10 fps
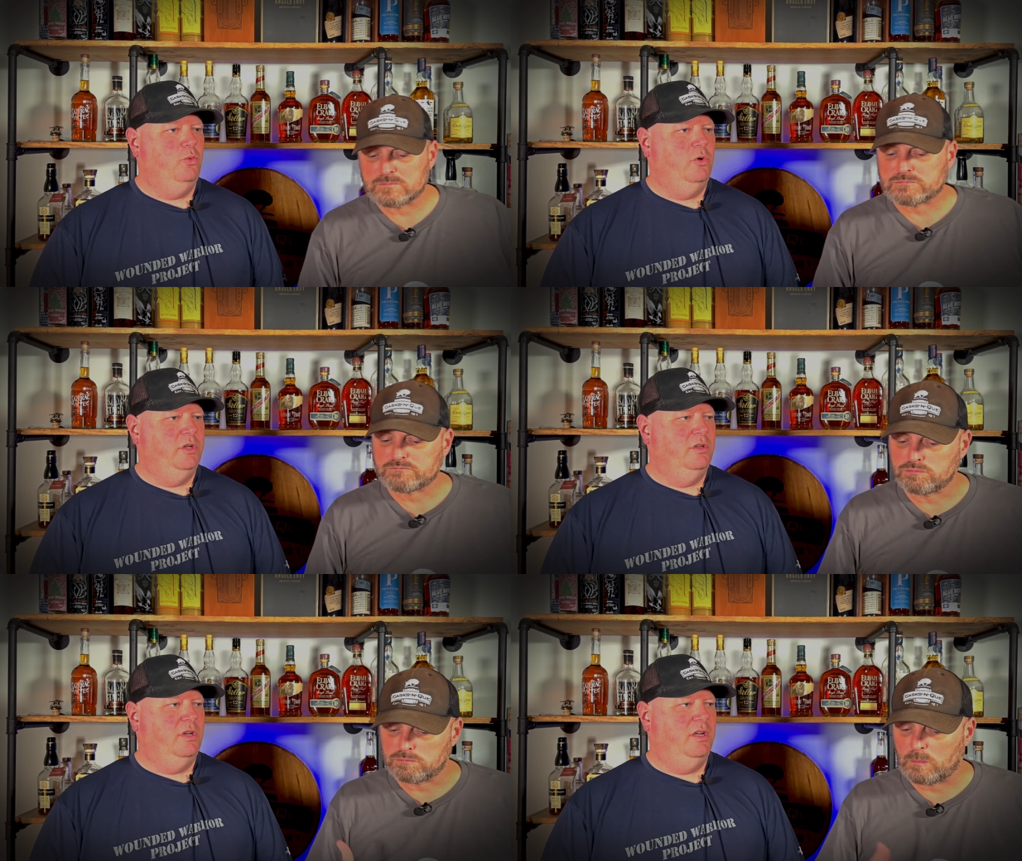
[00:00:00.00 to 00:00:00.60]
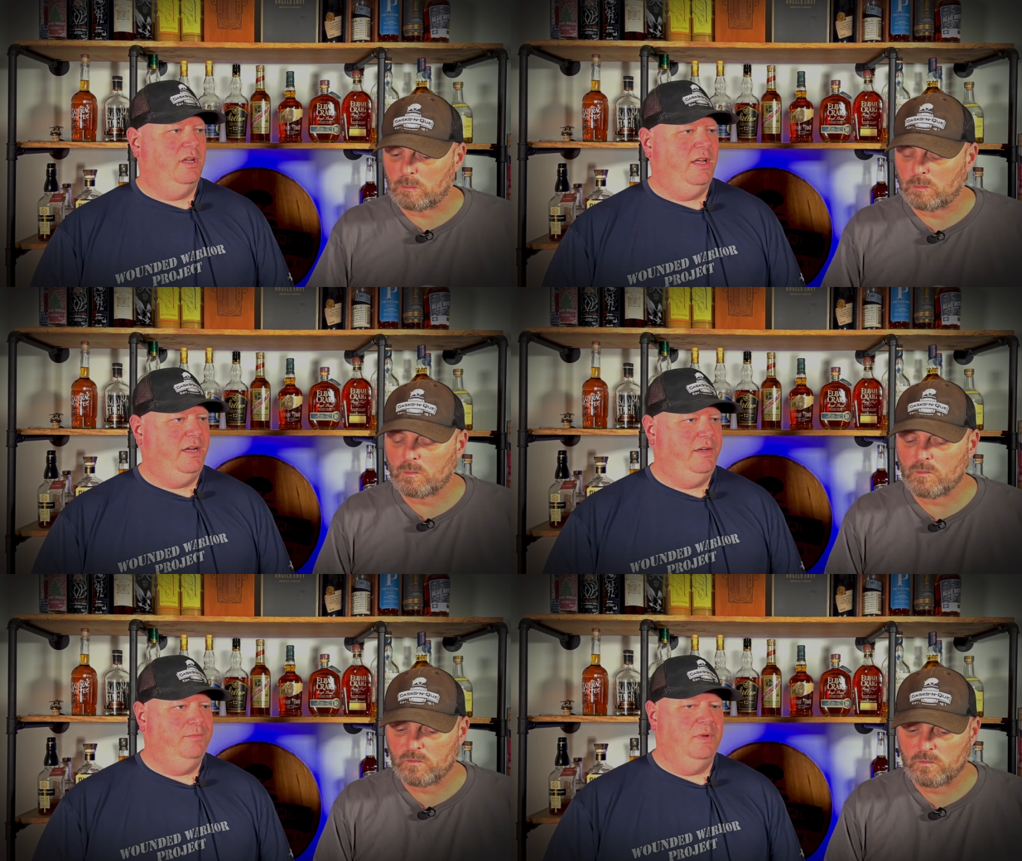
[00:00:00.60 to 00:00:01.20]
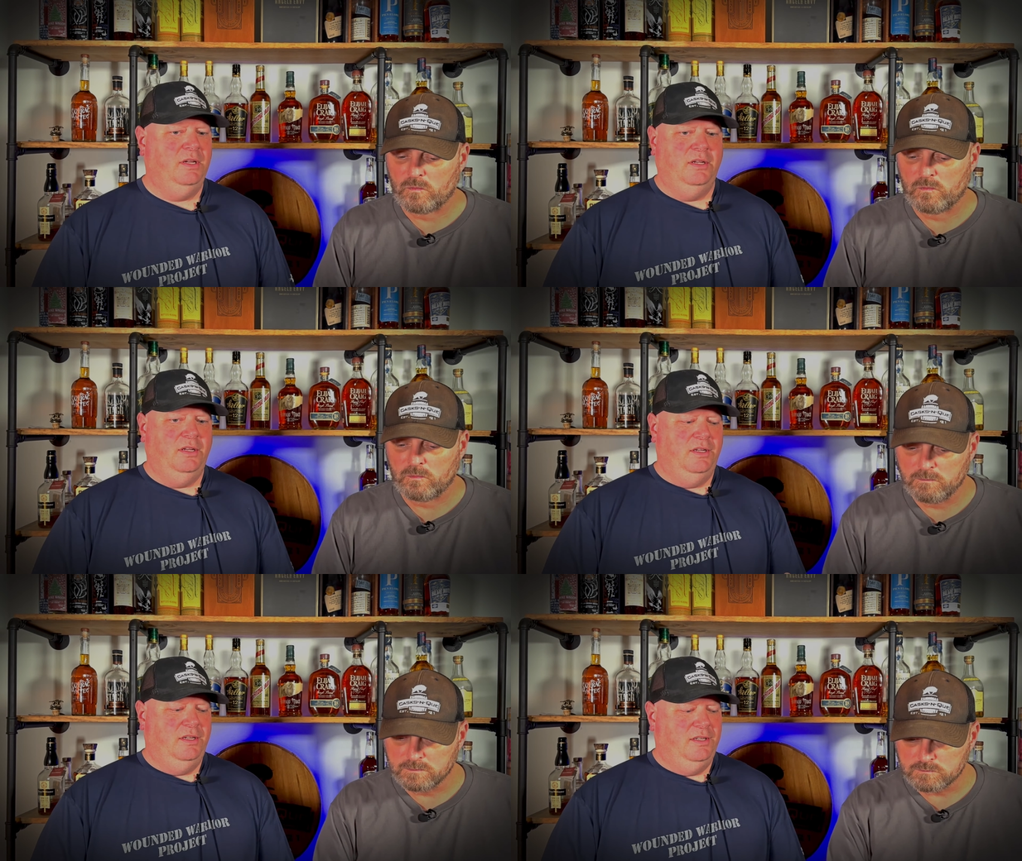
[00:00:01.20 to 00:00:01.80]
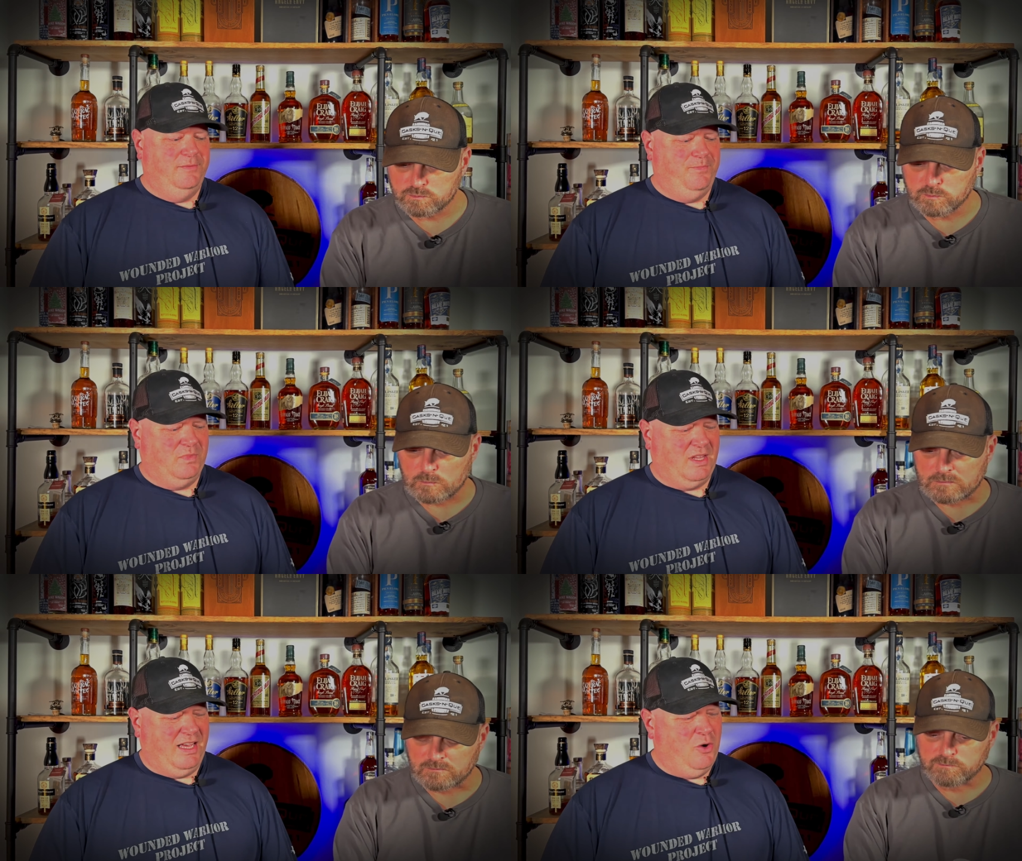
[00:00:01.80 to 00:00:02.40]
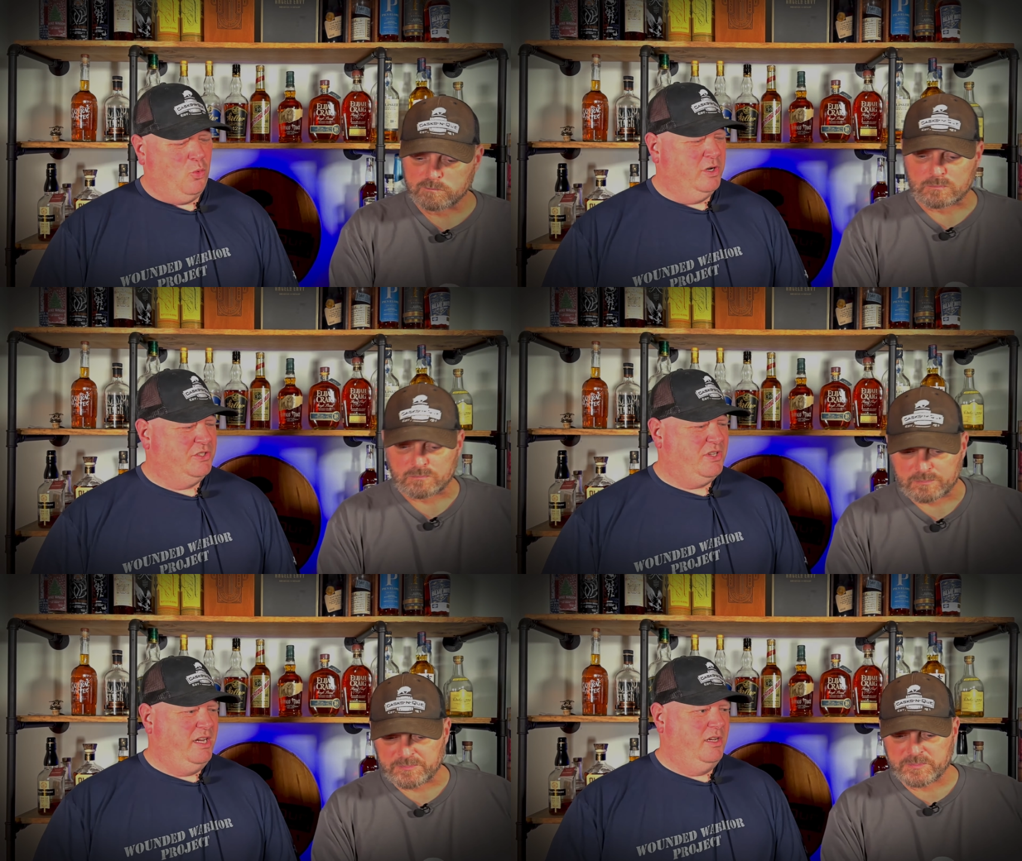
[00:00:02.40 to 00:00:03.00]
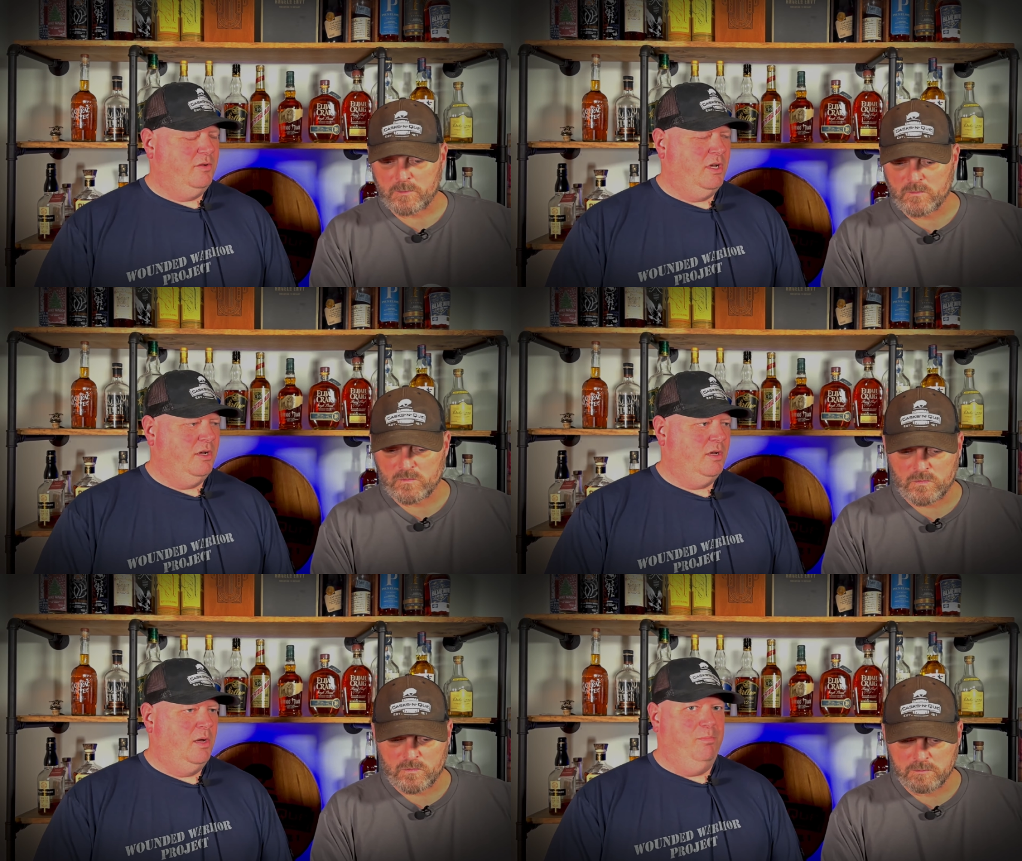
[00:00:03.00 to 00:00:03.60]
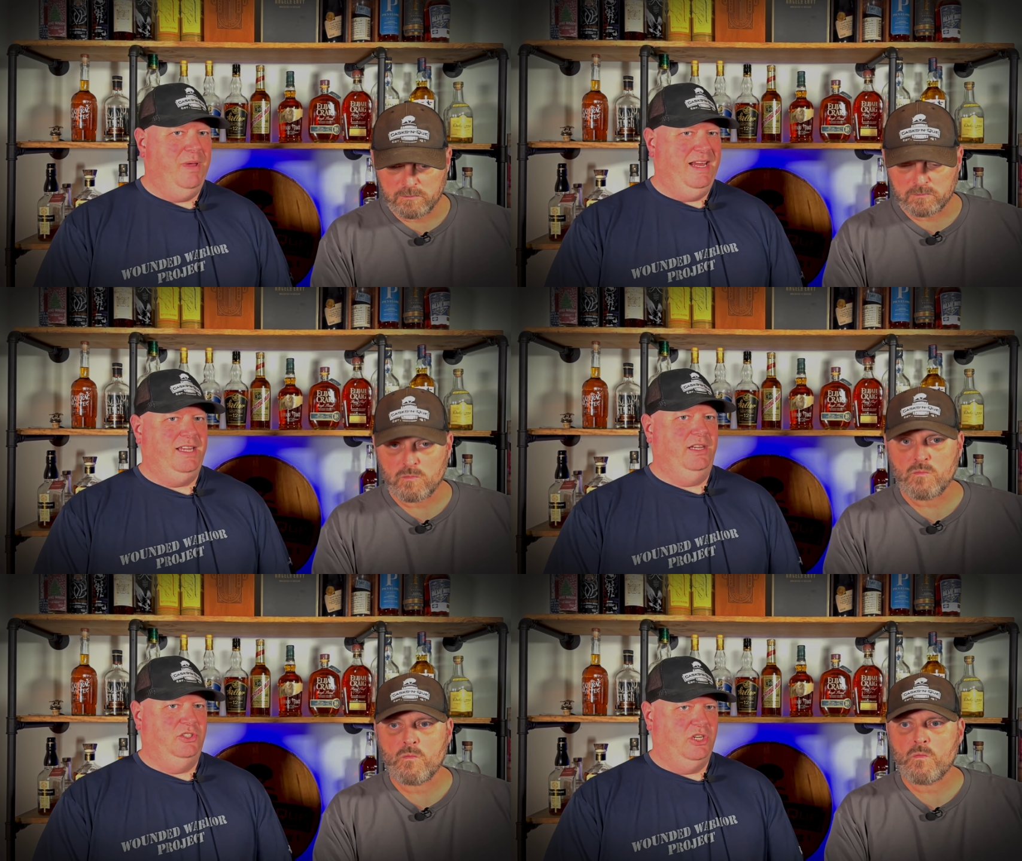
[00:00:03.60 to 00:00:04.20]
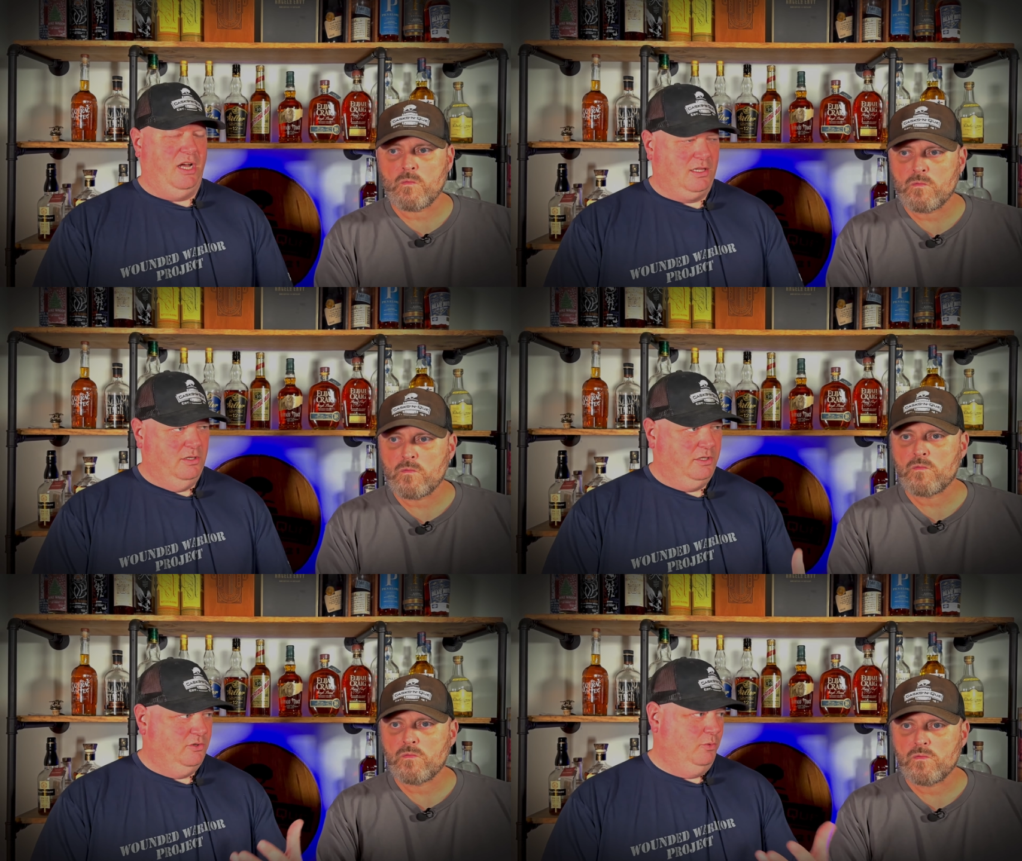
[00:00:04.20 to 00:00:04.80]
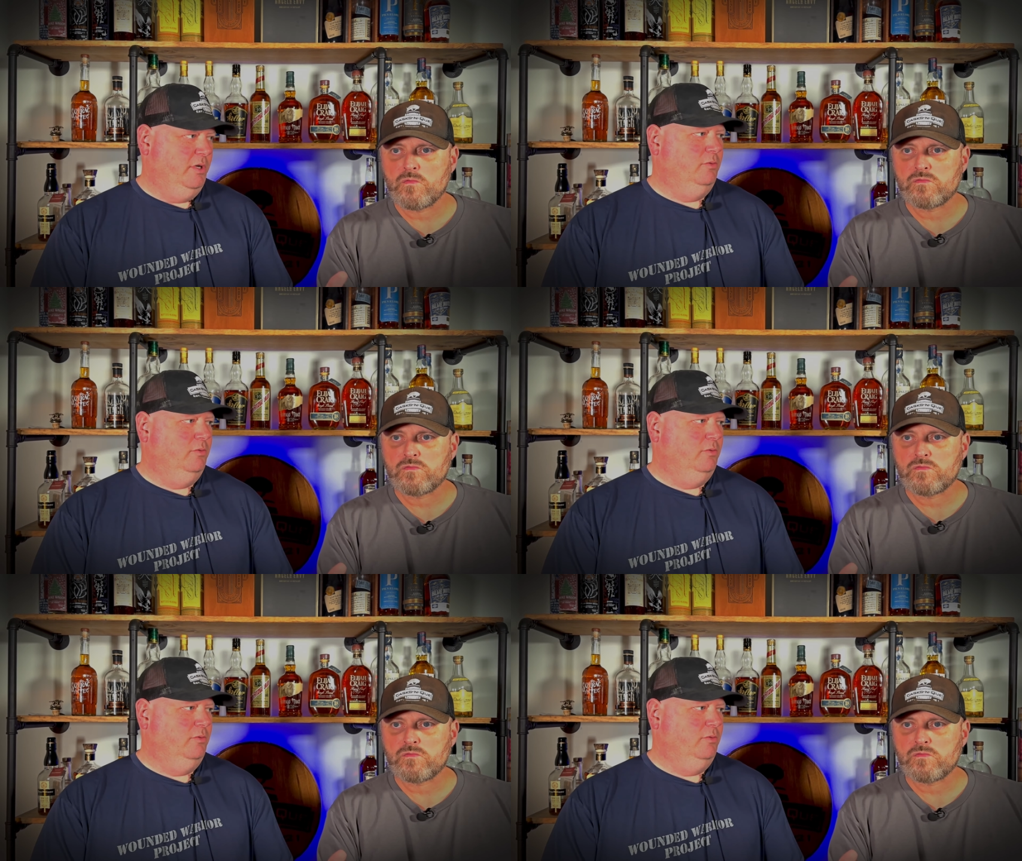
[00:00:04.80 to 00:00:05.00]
Speaker 1: would uh, mm-hmm. a, a. I don't want to say a, a, a baking chocolate because we,